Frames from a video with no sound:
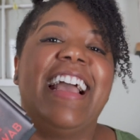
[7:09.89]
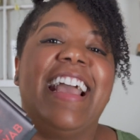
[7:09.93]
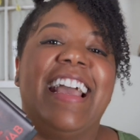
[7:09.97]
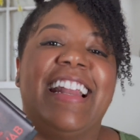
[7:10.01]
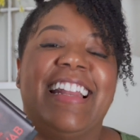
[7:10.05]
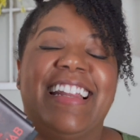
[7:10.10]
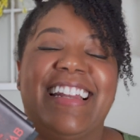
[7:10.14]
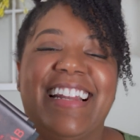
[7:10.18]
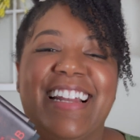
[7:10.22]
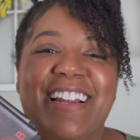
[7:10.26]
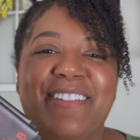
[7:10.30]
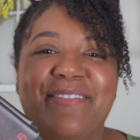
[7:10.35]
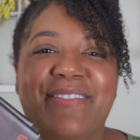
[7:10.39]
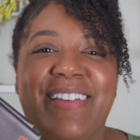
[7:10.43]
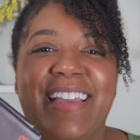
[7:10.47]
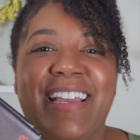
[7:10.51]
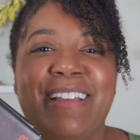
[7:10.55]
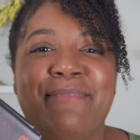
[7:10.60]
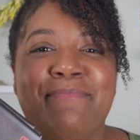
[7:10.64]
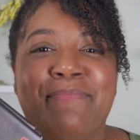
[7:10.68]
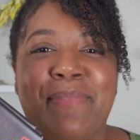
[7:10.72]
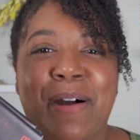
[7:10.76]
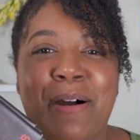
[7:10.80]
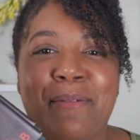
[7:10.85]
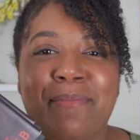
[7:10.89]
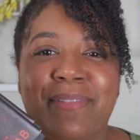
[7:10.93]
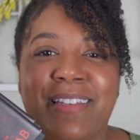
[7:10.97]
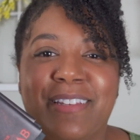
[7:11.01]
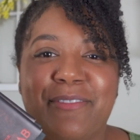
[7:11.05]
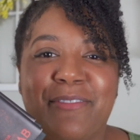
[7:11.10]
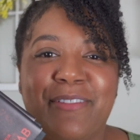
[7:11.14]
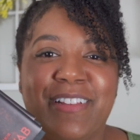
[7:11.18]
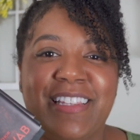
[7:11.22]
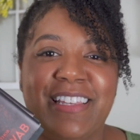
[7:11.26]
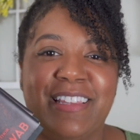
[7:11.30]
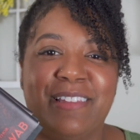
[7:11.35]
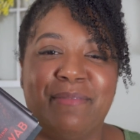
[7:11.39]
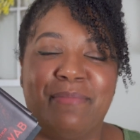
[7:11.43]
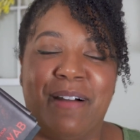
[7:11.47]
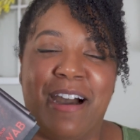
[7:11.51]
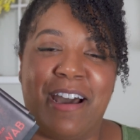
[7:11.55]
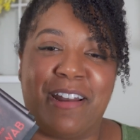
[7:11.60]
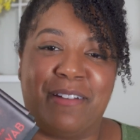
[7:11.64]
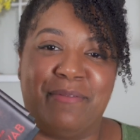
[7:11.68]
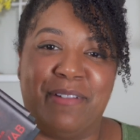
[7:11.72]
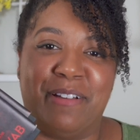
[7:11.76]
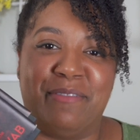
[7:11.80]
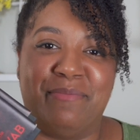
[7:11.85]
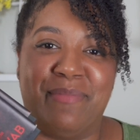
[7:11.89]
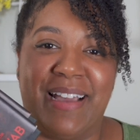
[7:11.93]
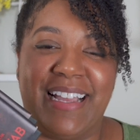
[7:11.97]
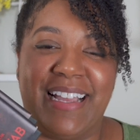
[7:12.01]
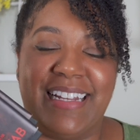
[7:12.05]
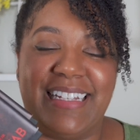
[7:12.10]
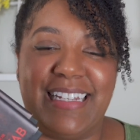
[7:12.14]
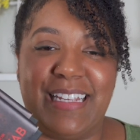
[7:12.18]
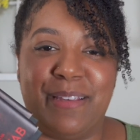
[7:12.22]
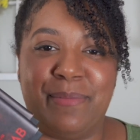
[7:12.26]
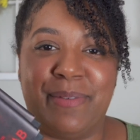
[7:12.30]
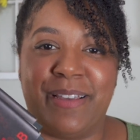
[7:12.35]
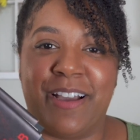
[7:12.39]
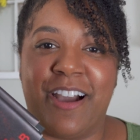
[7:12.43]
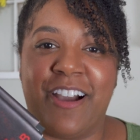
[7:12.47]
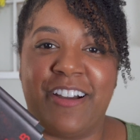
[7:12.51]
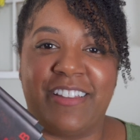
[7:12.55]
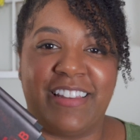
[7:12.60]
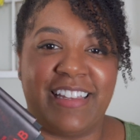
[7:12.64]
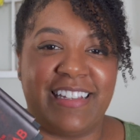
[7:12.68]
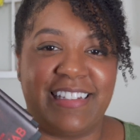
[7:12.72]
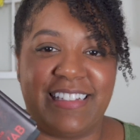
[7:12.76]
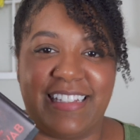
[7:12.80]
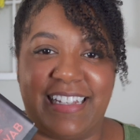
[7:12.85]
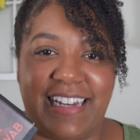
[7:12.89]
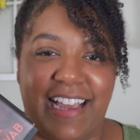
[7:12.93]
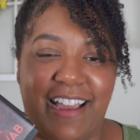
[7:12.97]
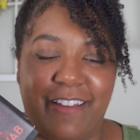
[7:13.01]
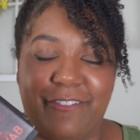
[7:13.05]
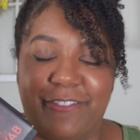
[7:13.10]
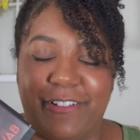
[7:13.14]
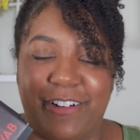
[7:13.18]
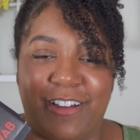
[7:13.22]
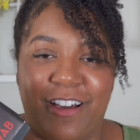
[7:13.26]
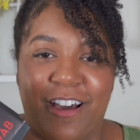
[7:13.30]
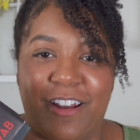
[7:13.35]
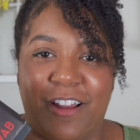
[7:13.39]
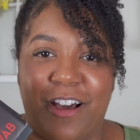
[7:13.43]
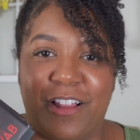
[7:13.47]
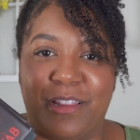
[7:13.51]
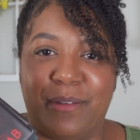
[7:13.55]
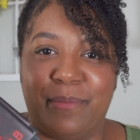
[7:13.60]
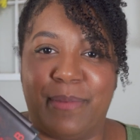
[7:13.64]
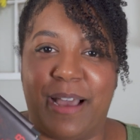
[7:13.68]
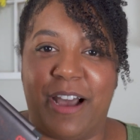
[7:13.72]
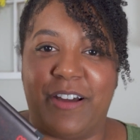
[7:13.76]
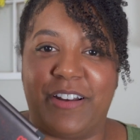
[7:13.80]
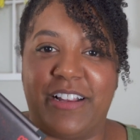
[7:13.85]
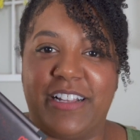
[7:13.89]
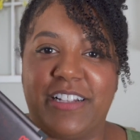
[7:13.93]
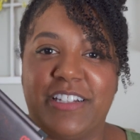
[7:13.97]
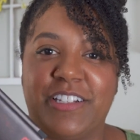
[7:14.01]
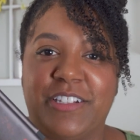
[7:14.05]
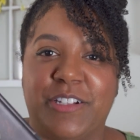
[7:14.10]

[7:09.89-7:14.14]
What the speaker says: it ended up being bumped to the bottom of my TBR list and I forgot all about it.